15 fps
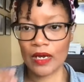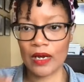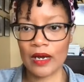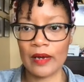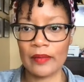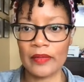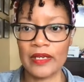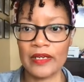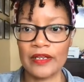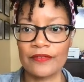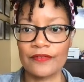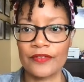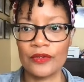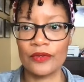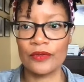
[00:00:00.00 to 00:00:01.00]

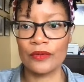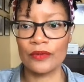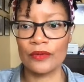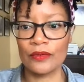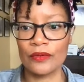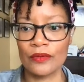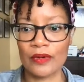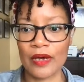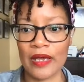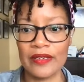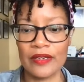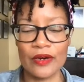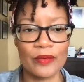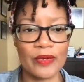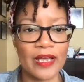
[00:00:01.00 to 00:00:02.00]
And I
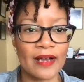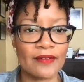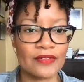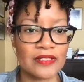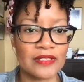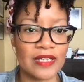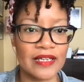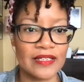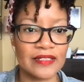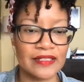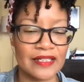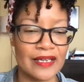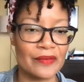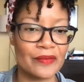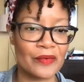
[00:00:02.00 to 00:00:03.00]
know we have a slight
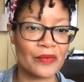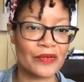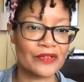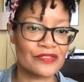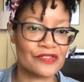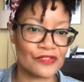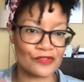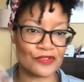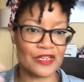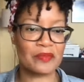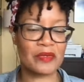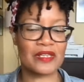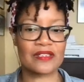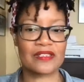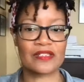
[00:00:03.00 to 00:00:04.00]
delay when we're
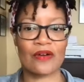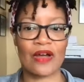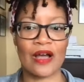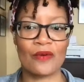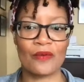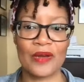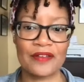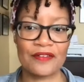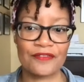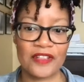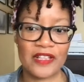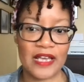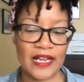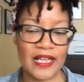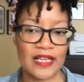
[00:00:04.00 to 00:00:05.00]
streaming, so I'll wait
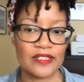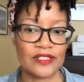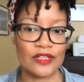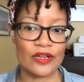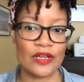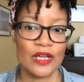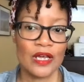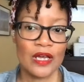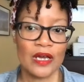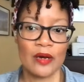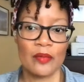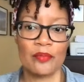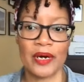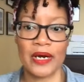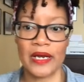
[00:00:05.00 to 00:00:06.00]
for that answer.
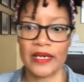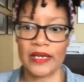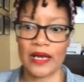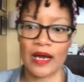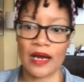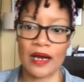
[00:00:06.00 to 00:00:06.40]
But